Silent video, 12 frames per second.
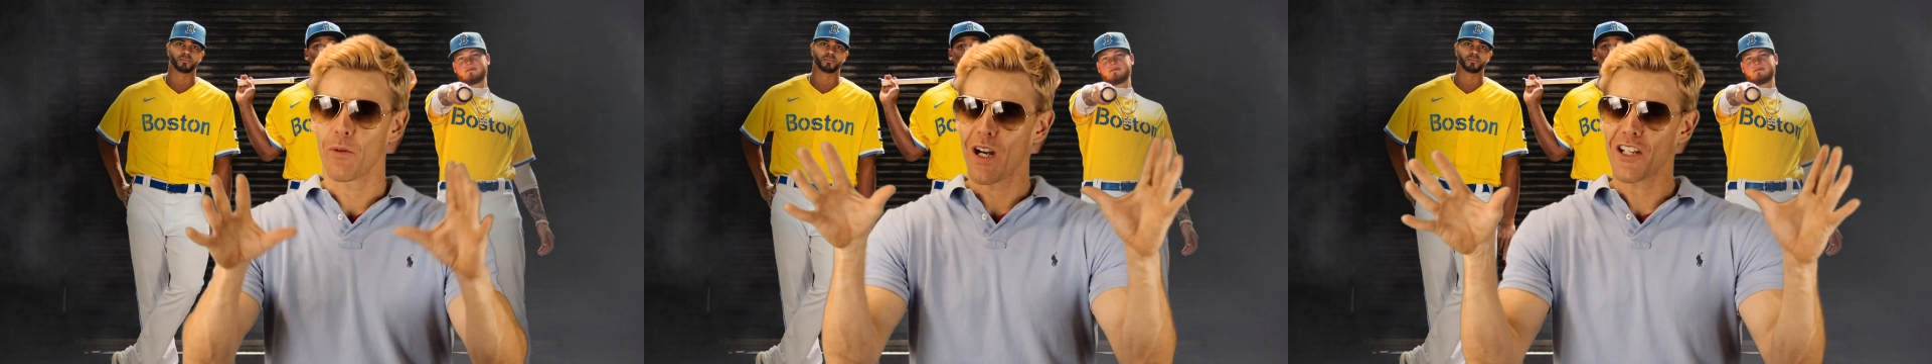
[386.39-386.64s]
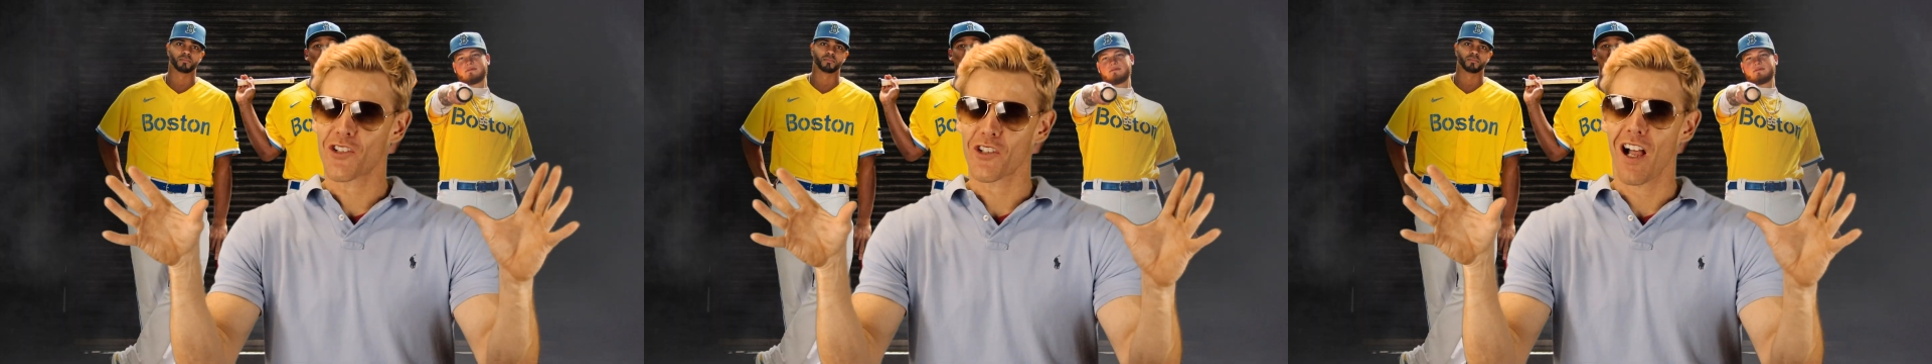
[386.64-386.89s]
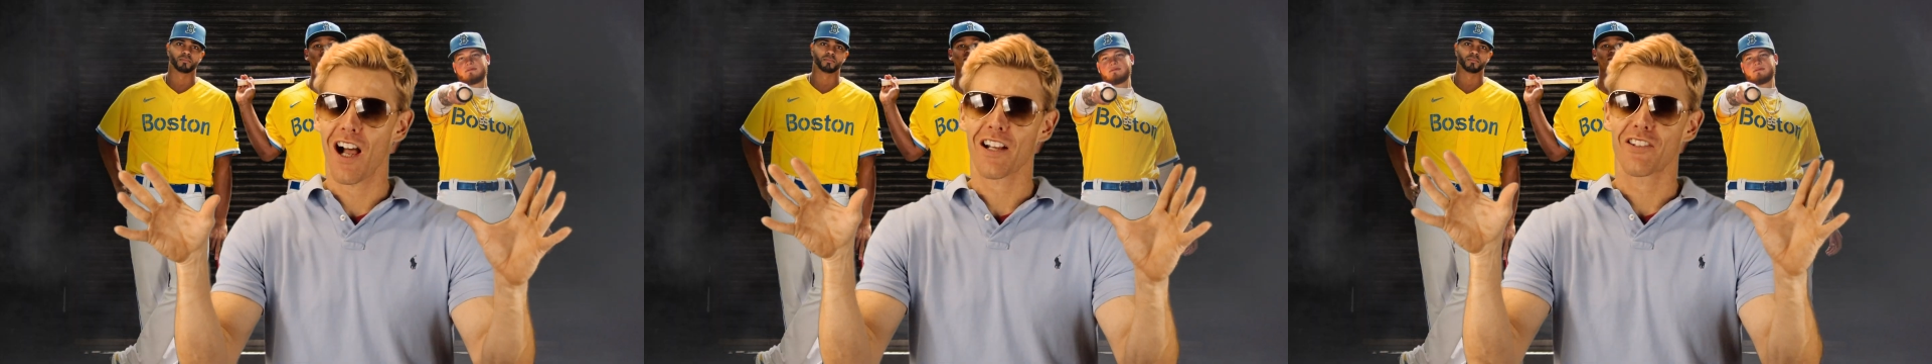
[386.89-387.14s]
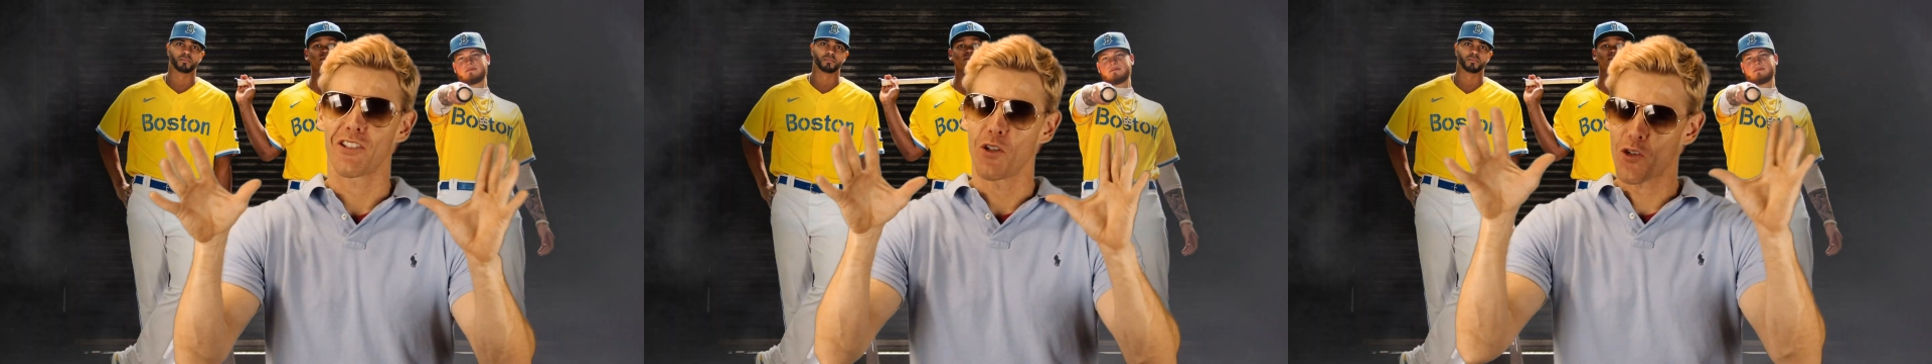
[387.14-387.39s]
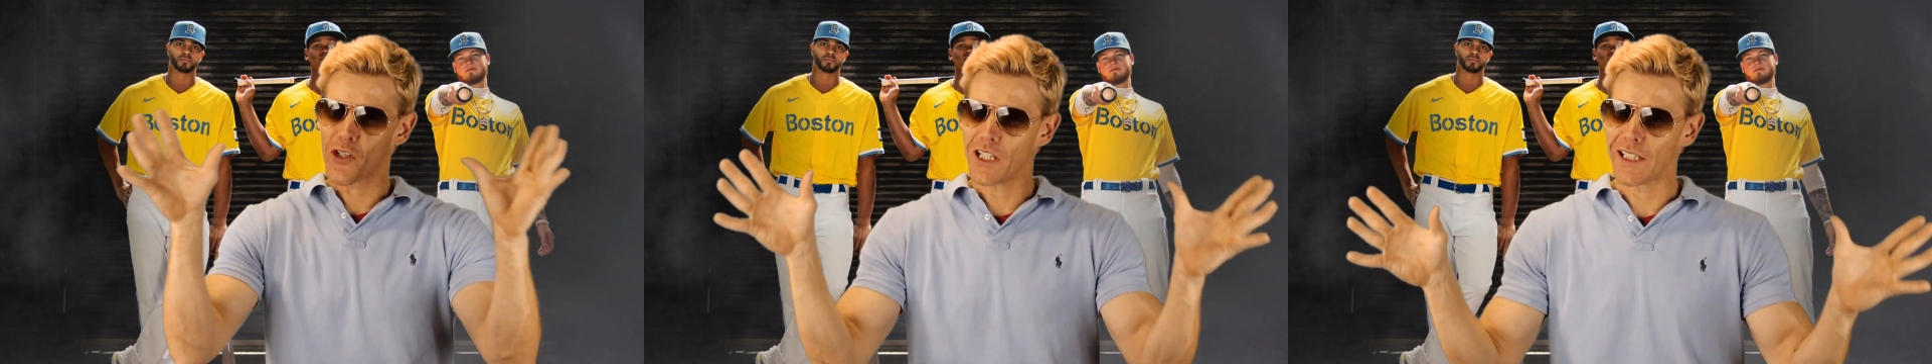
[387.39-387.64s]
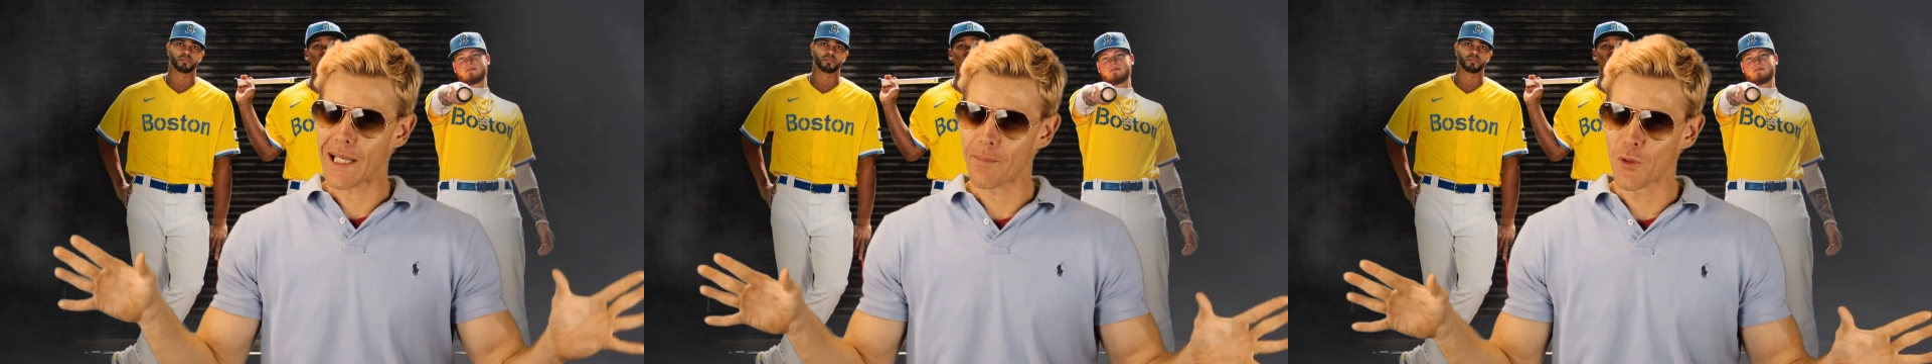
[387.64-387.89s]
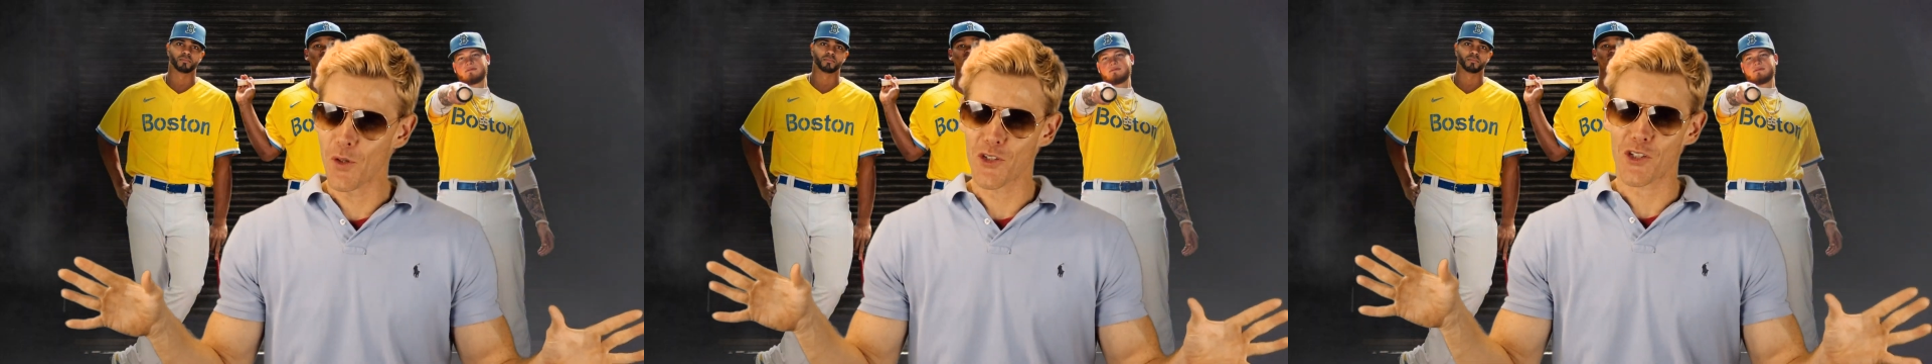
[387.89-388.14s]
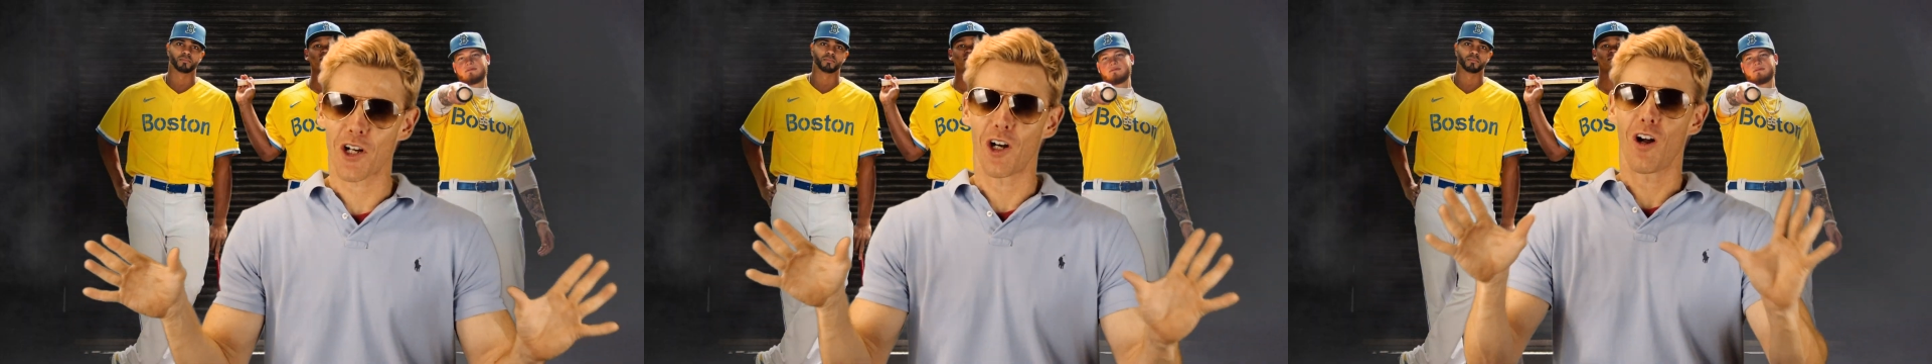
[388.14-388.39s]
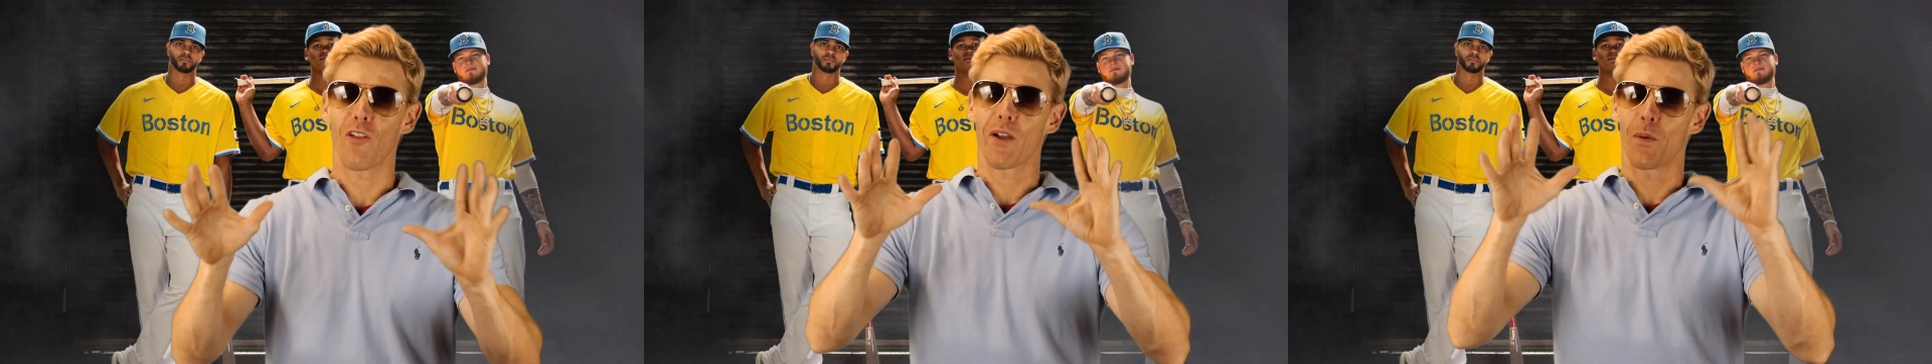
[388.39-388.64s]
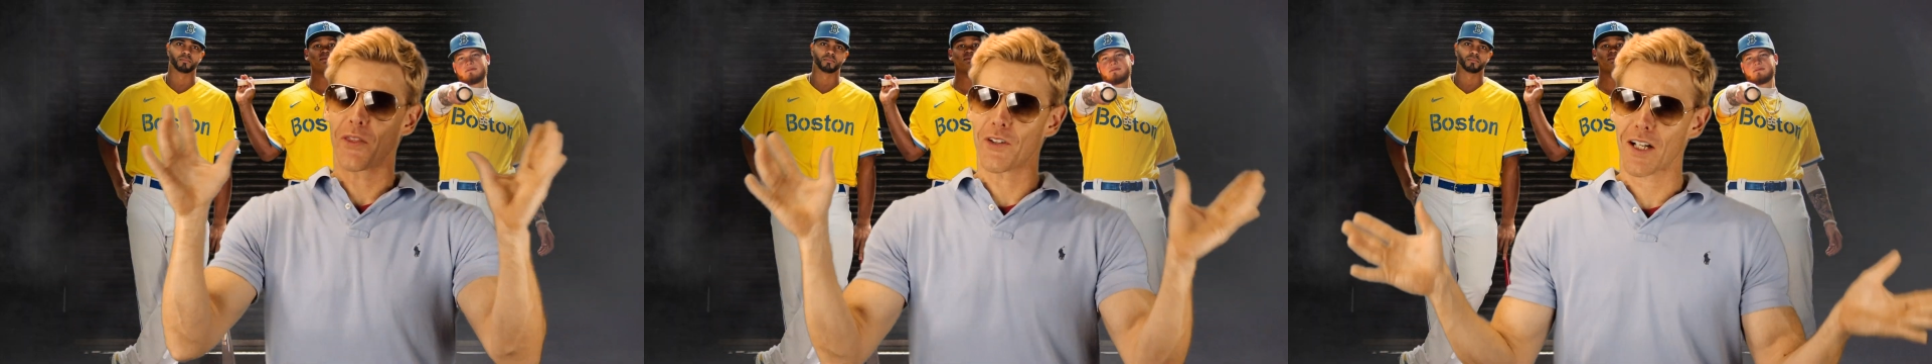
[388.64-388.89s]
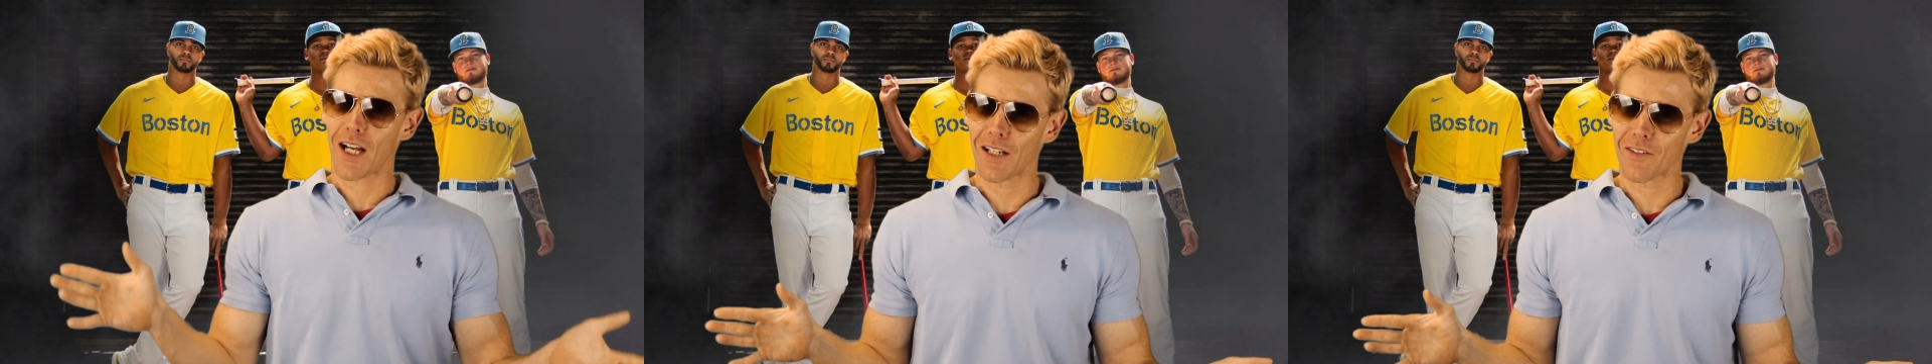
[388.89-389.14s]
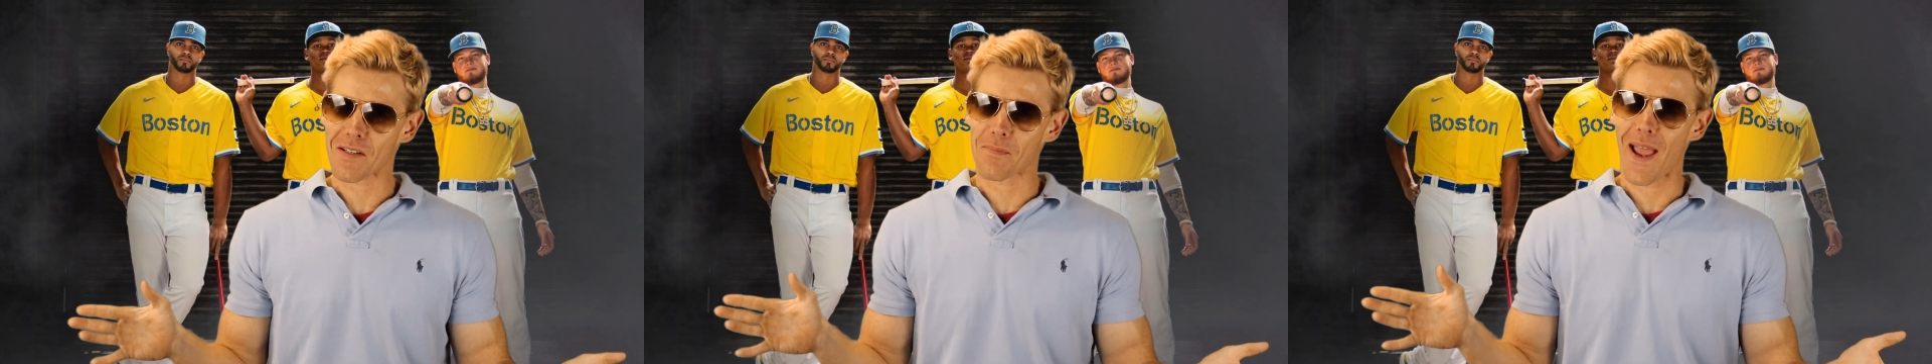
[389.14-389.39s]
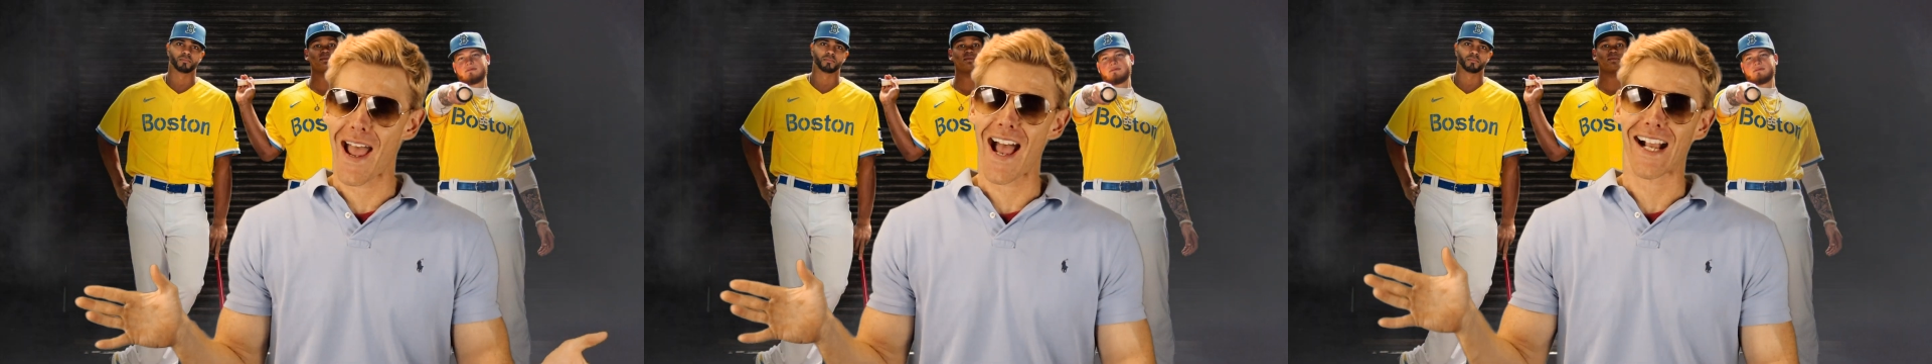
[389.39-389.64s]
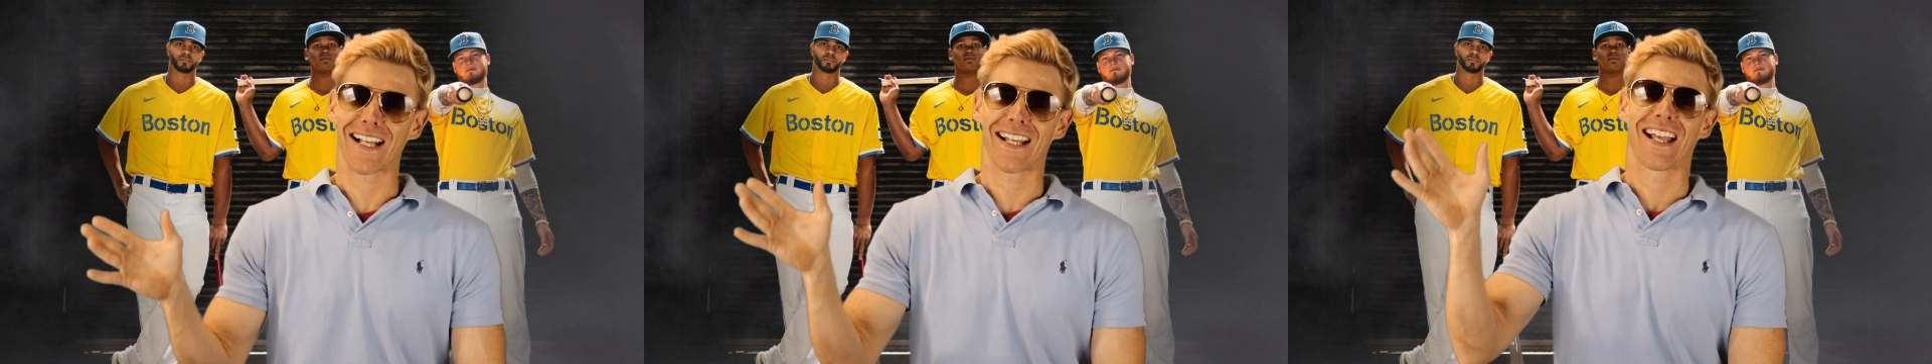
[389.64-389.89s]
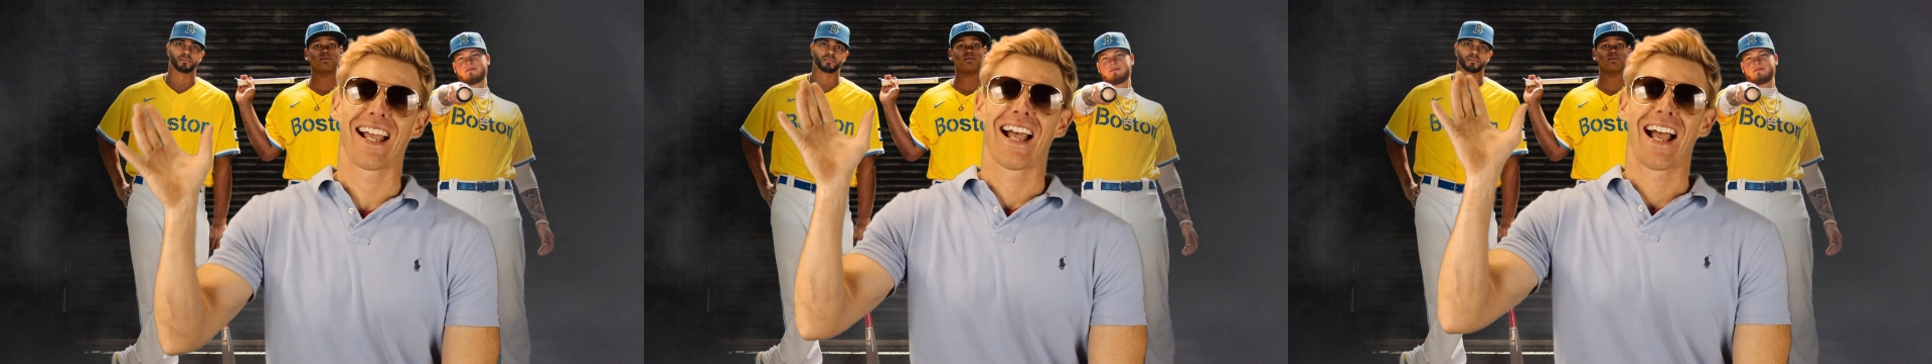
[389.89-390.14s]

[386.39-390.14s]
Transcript: Red Sox, the UCLA Bruins called, they want their colors back.